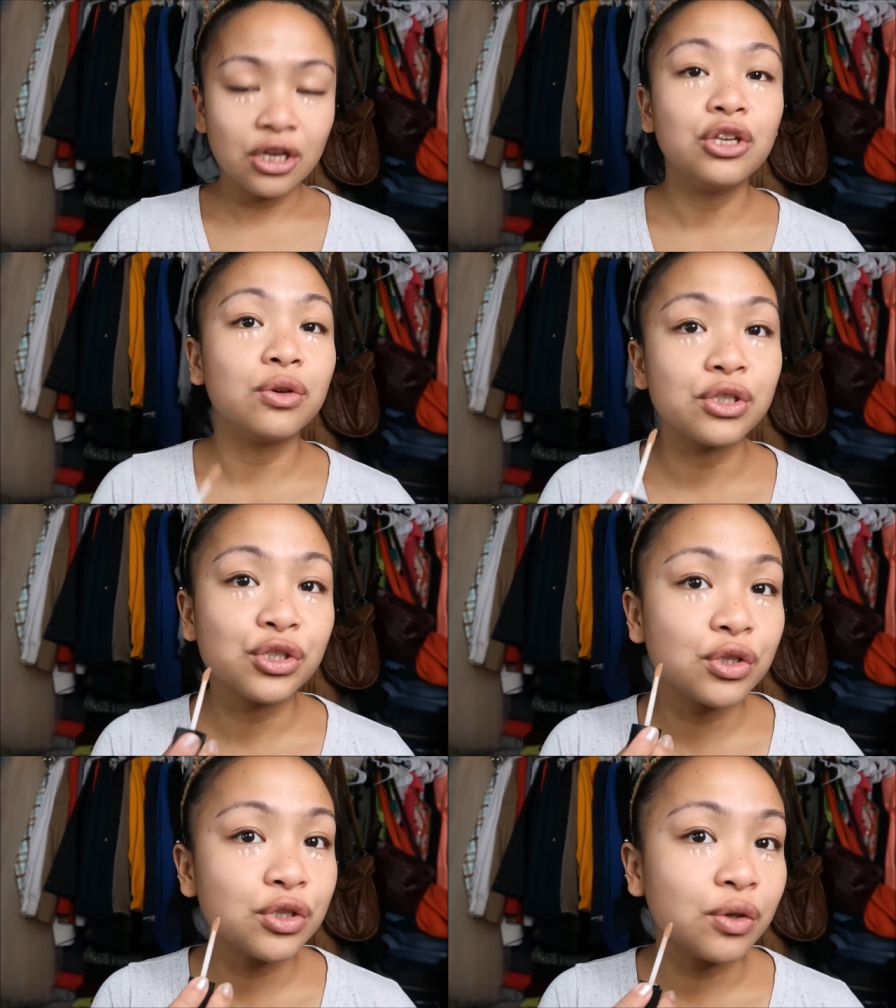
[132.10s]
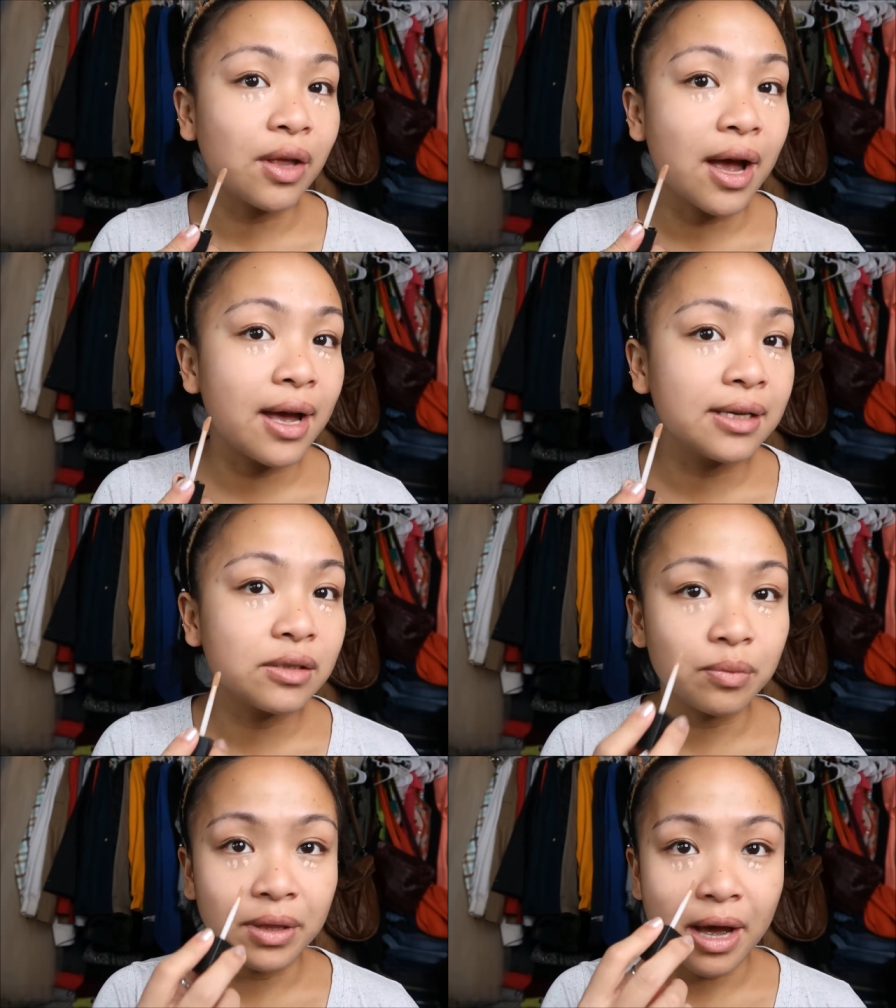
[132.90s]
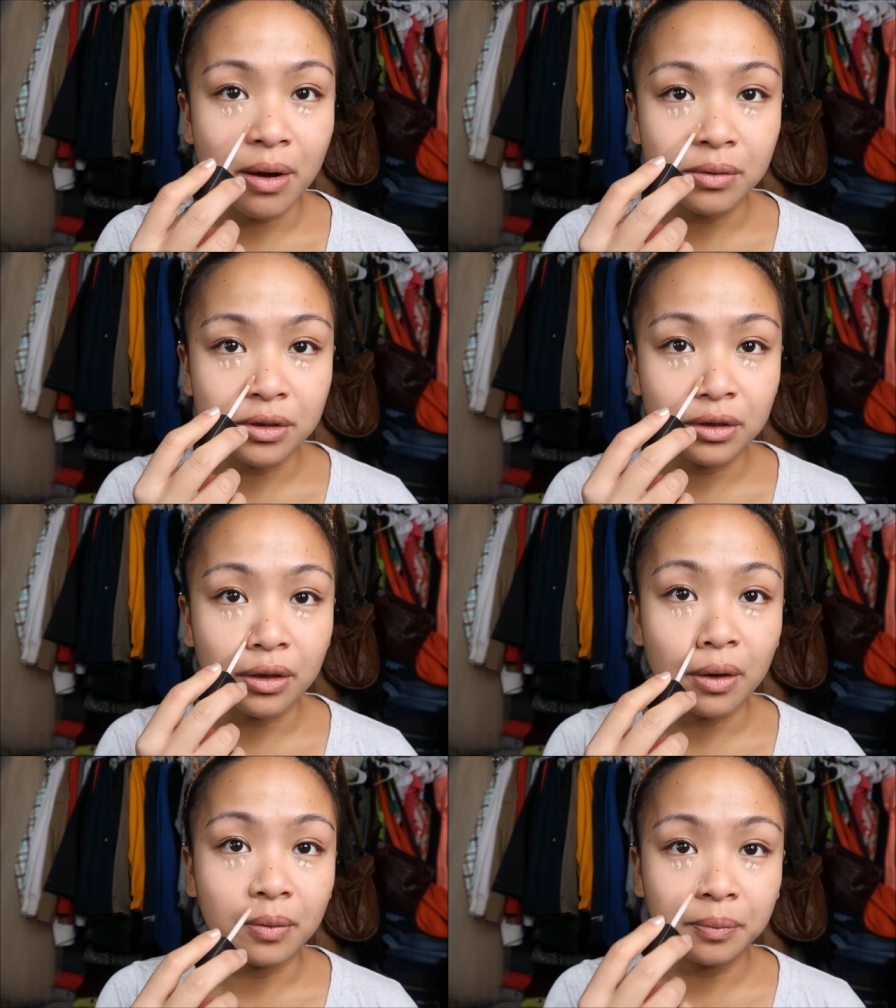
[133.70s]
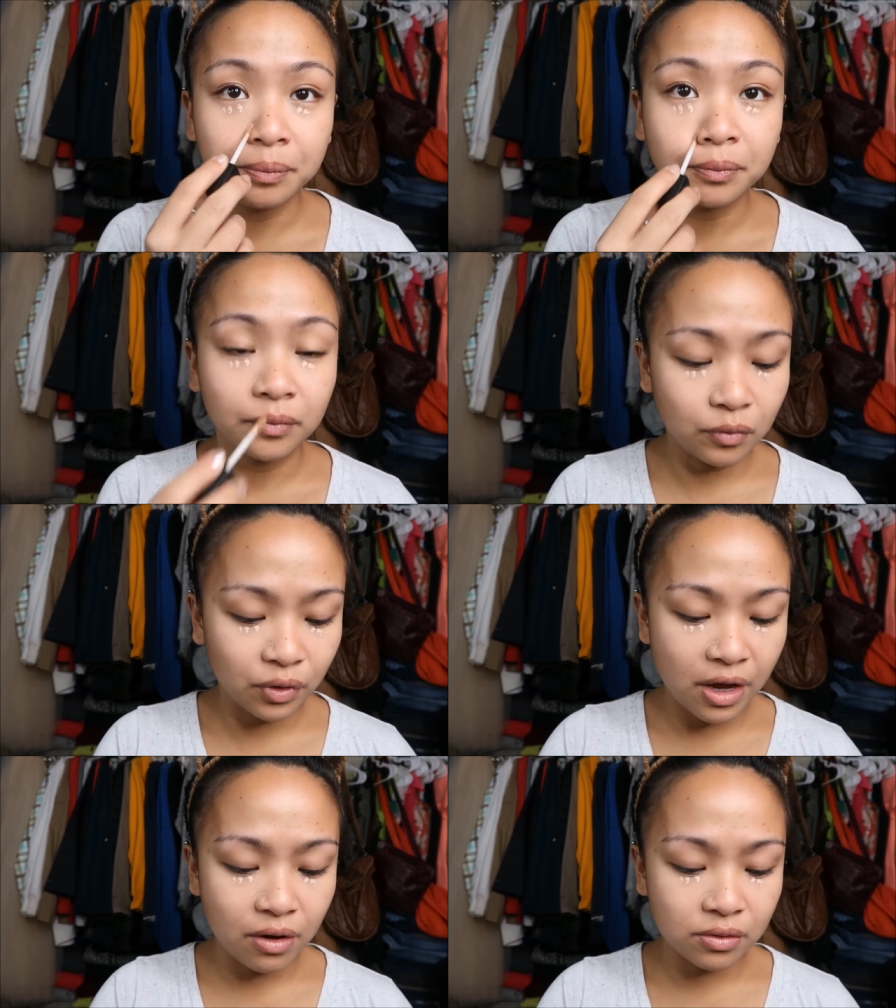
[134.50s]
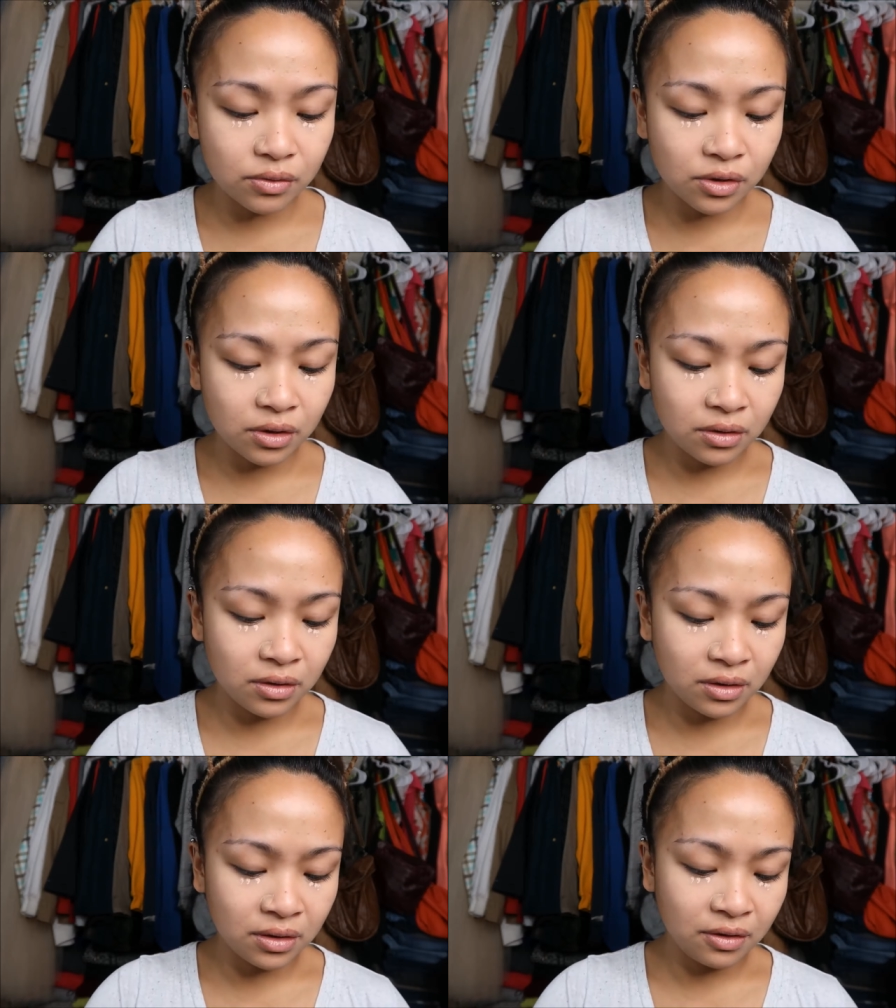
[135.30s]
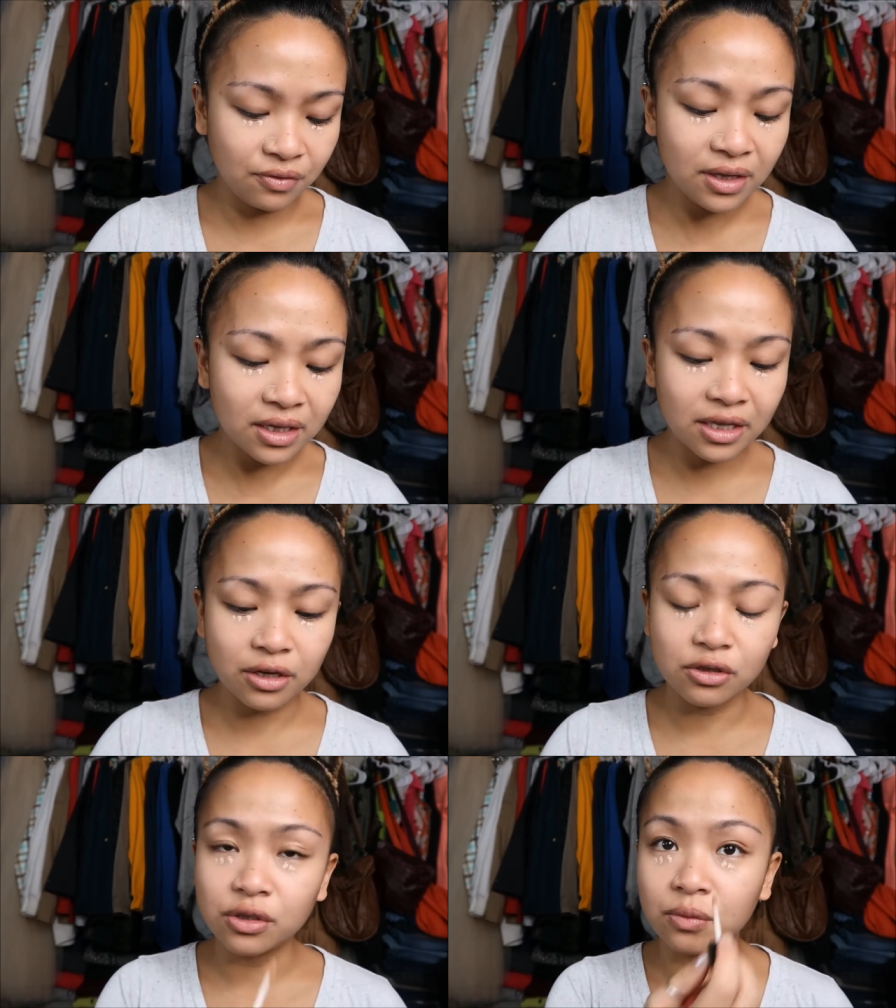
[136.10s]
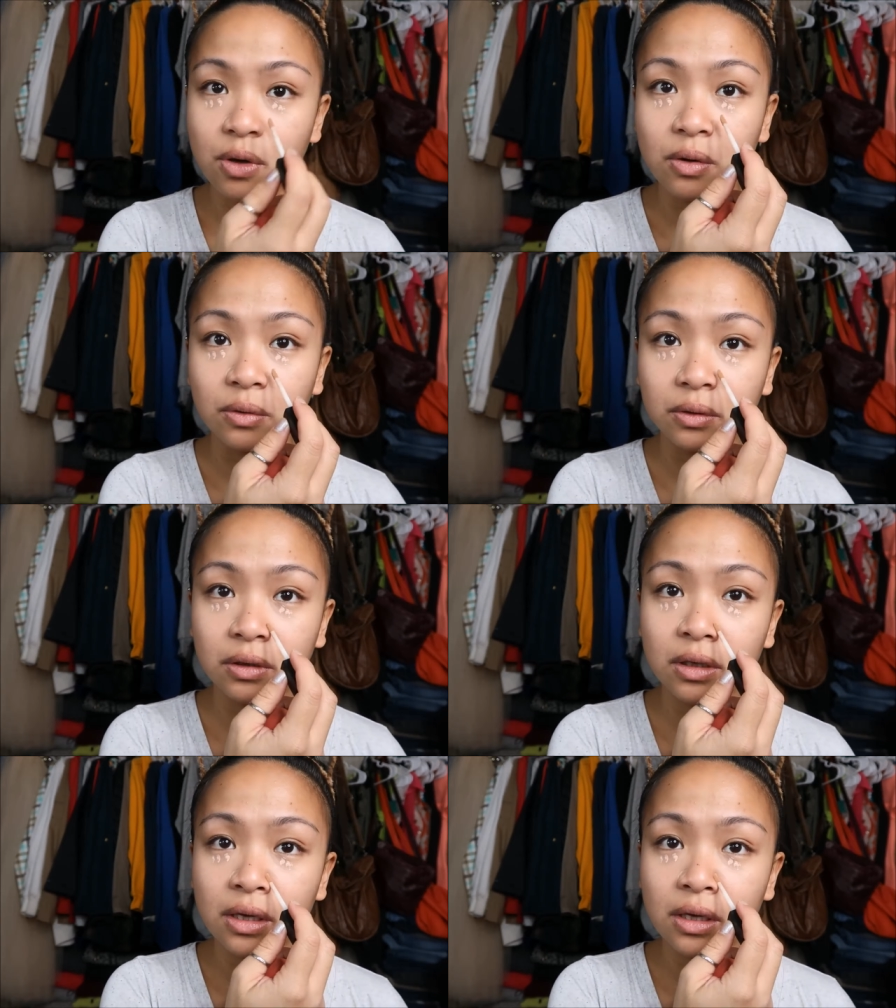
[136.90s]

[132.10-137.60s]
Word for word: you can still do that without, you know, without feeling like you're too old.